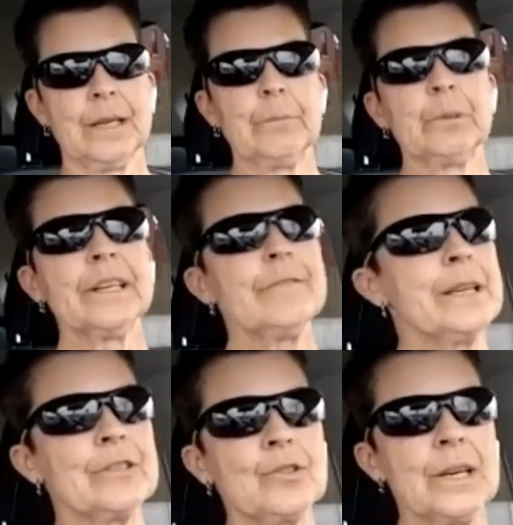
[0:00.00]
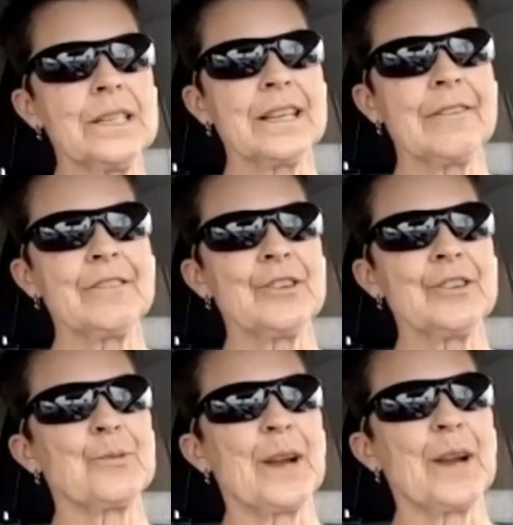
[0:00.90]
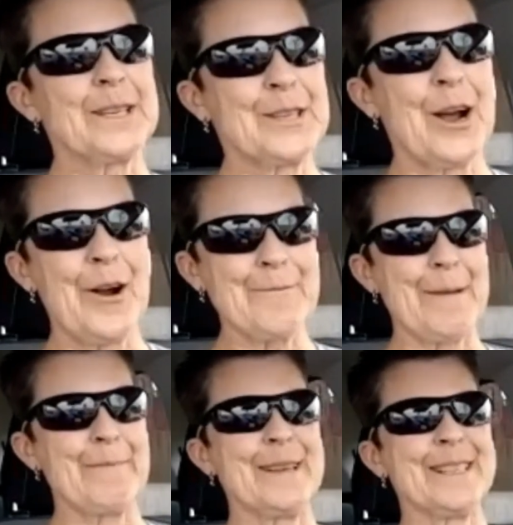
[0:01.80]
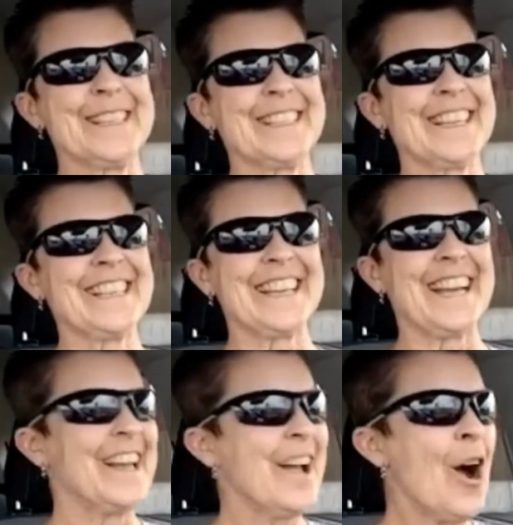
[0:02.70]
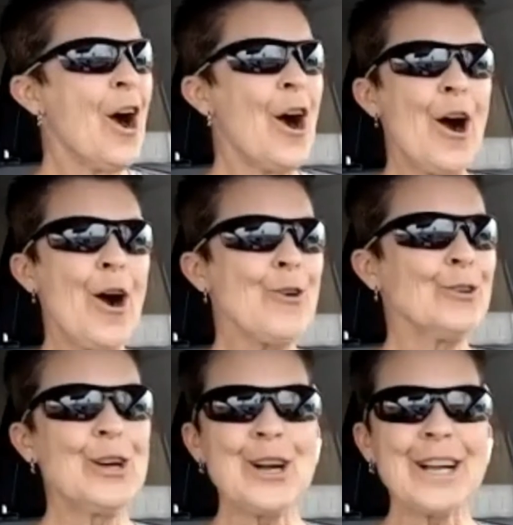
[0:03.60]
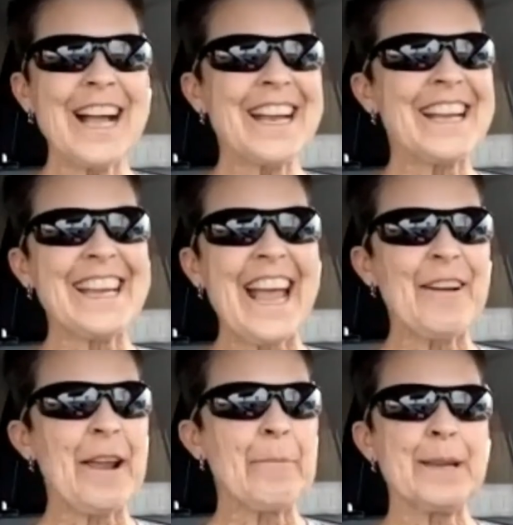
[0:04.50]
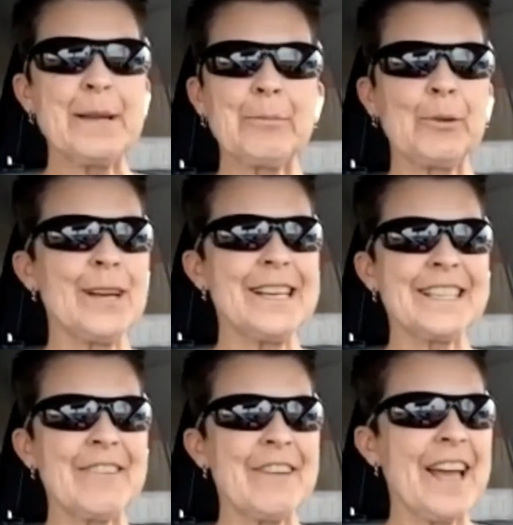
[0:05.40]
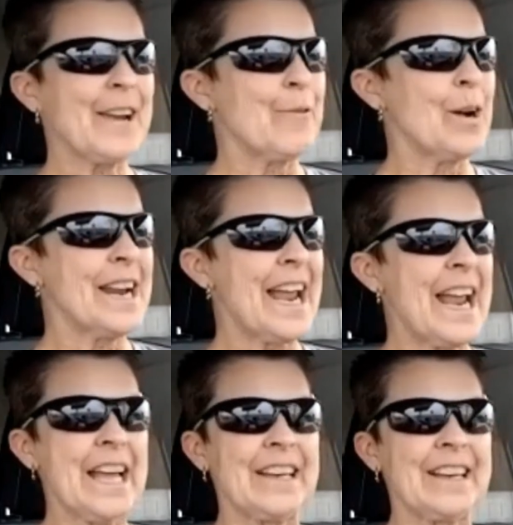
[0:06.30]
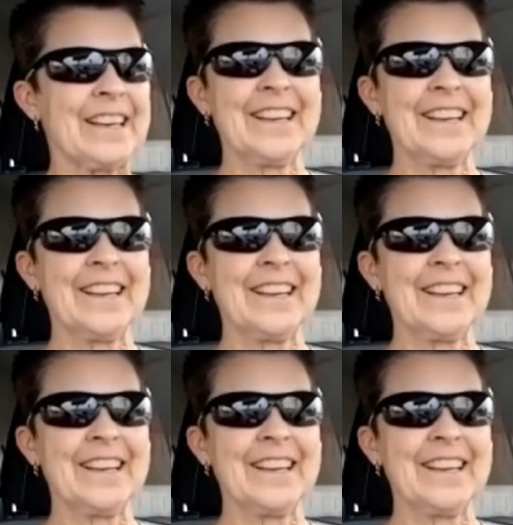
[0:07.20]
And believe me, in 27 years, when I started my business, I said, oh, look, I can count how many employees I've had on one hand.